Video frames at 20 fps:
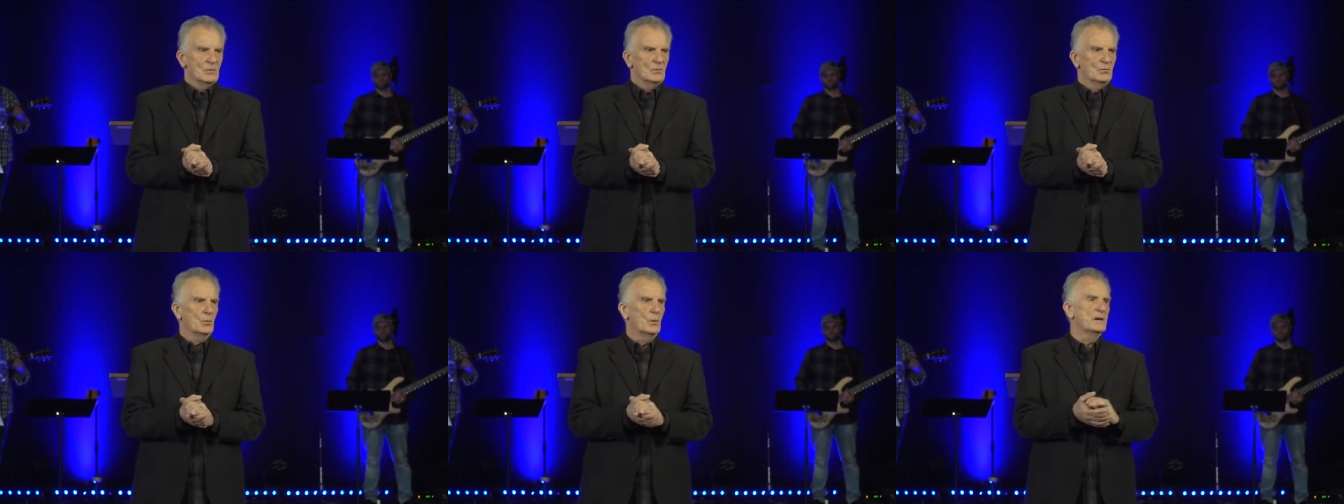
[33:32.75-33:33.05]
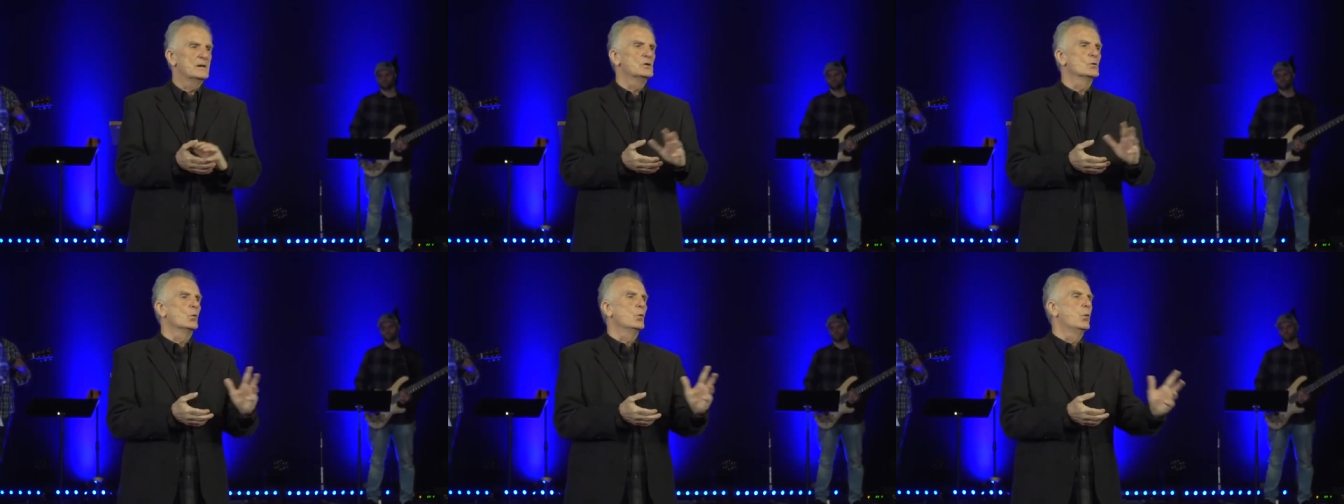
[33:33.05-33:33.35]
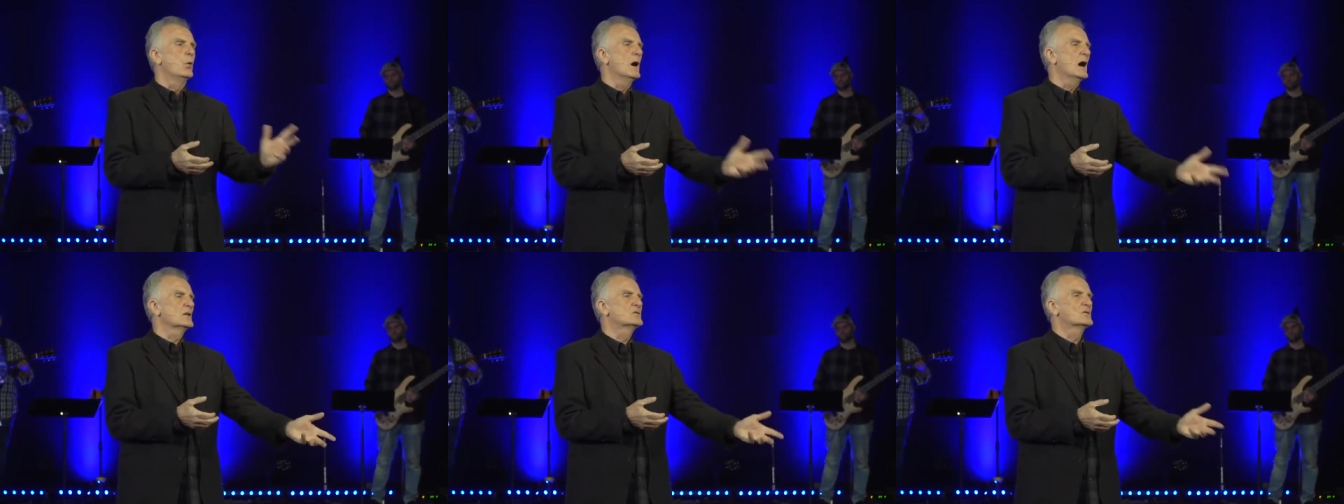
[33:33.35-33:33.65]
When you're
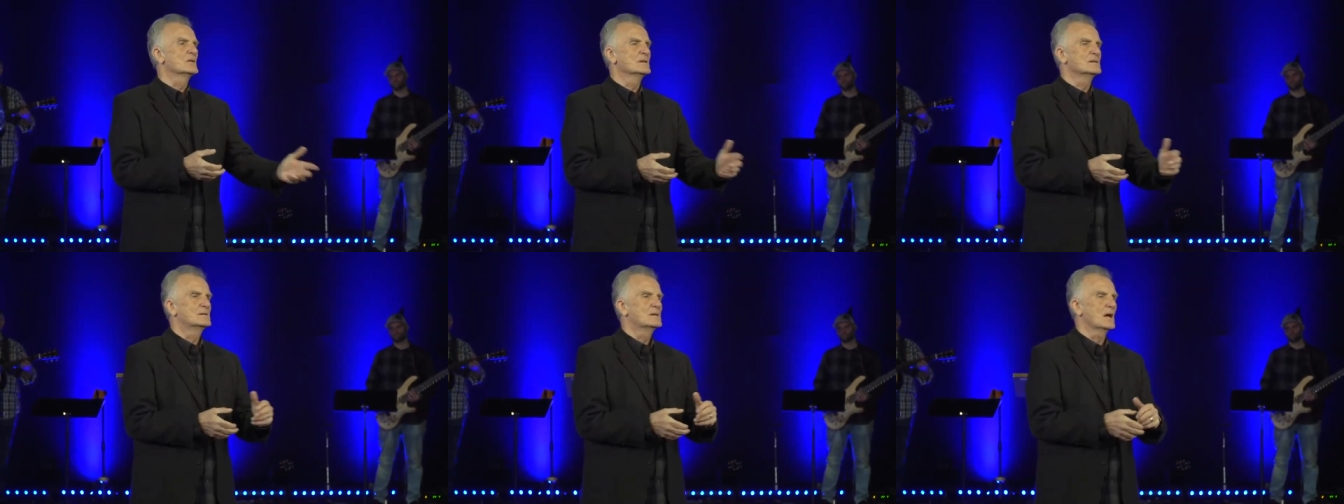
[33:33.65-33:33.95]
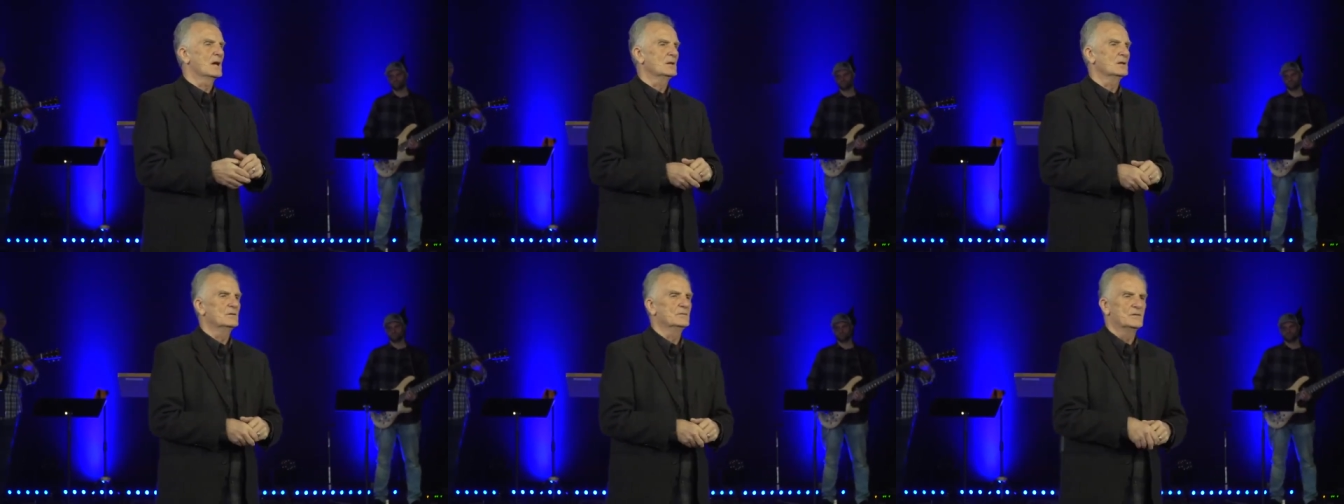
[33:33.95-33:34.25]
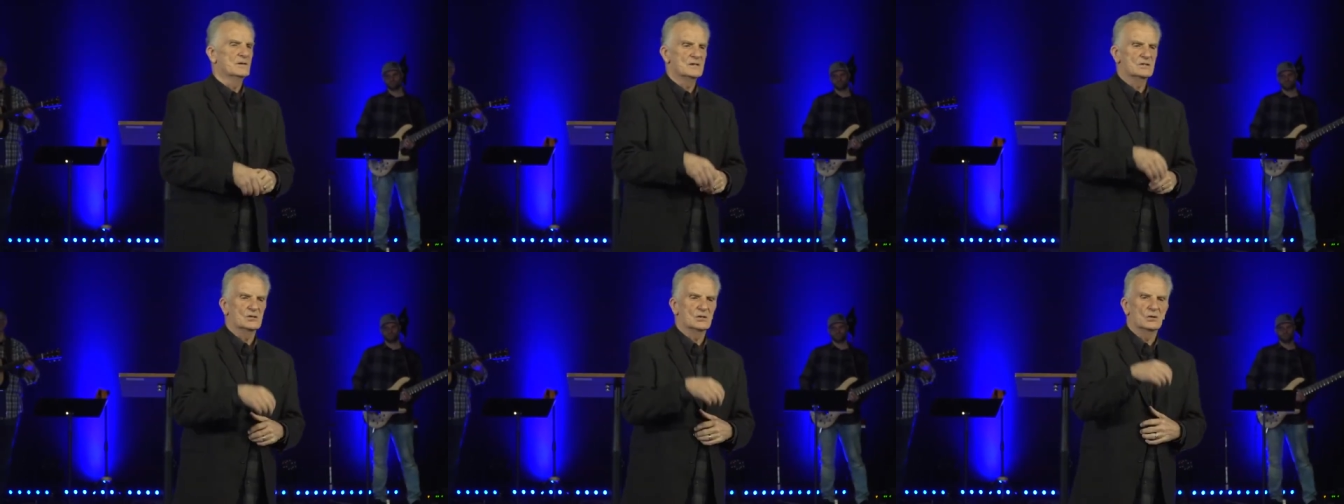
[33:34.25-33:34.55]
watching
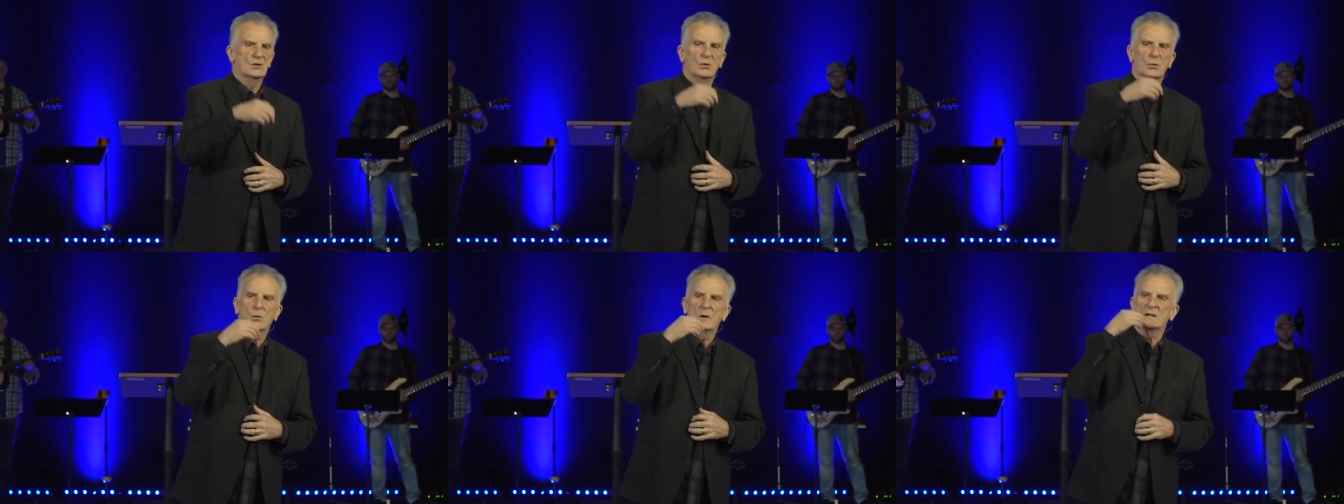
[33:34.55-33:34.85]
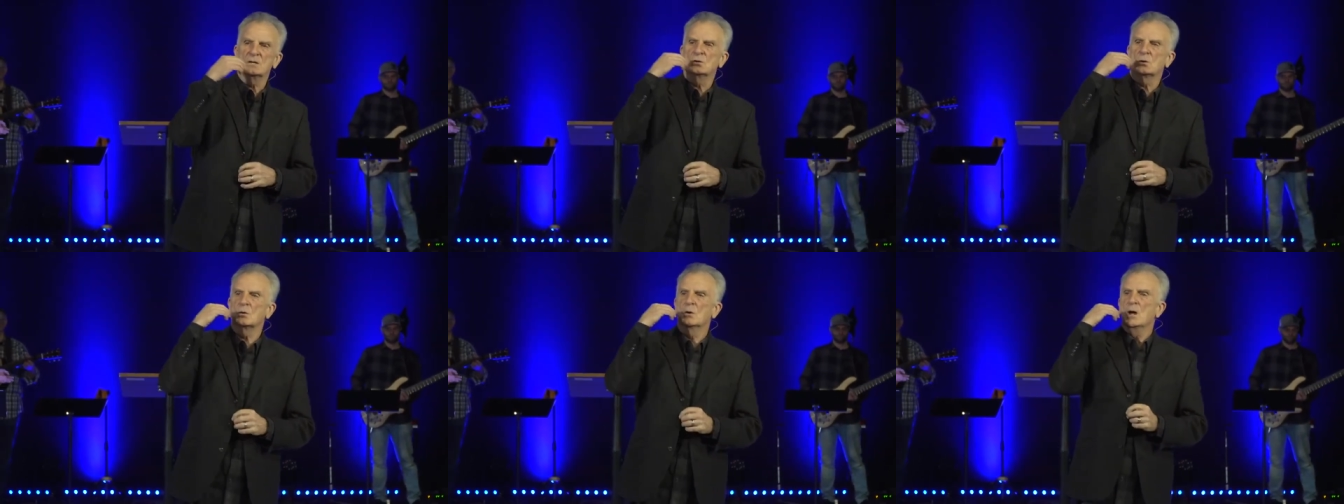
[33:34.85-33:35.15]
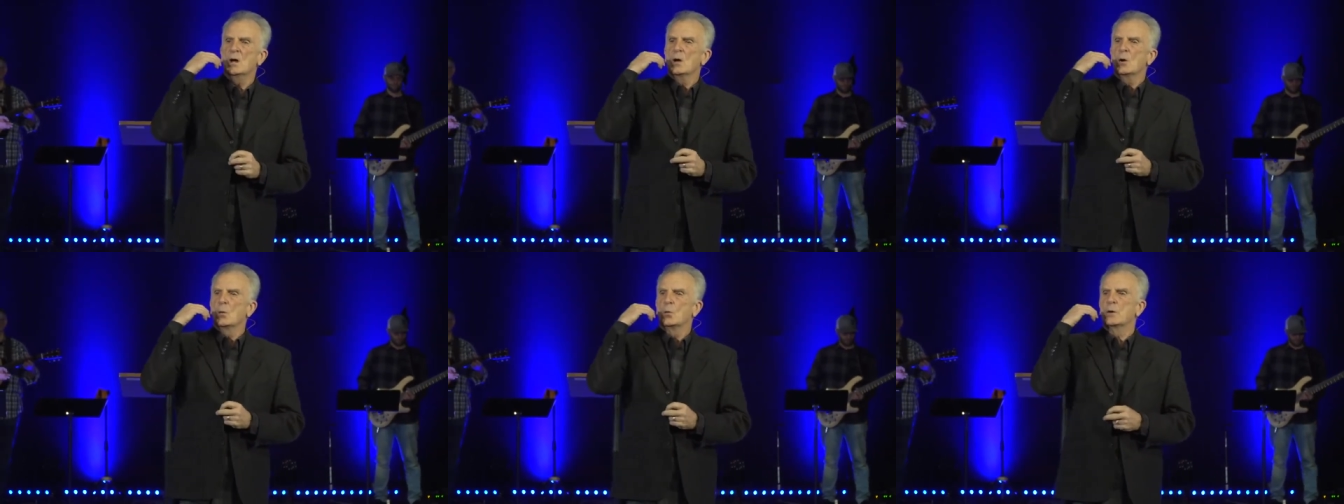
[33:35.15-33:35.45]
television or when you're
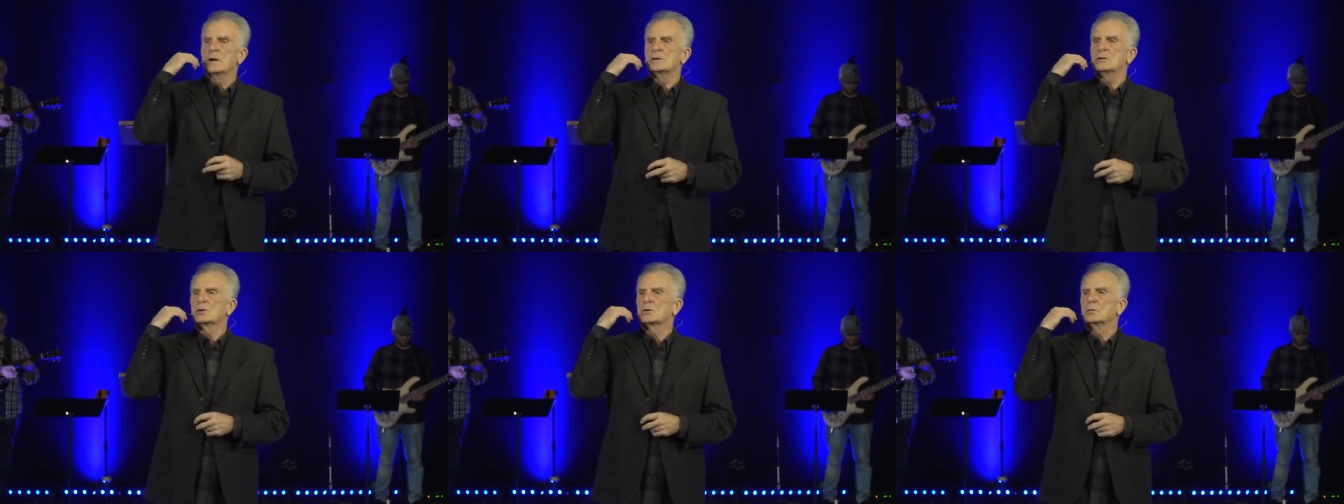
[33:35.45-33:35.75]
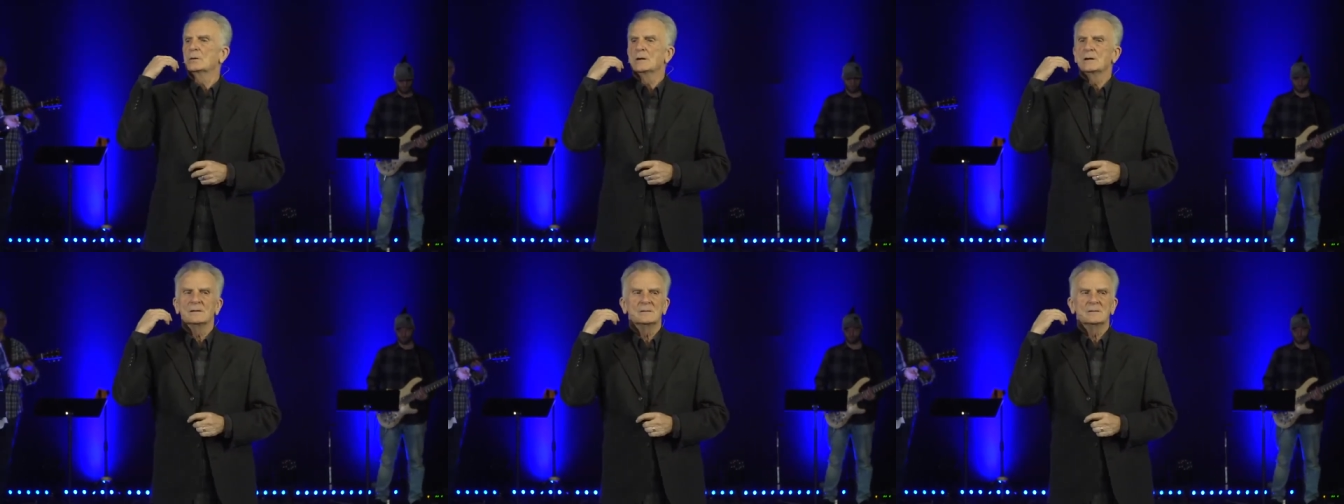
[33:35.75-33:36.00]
when you're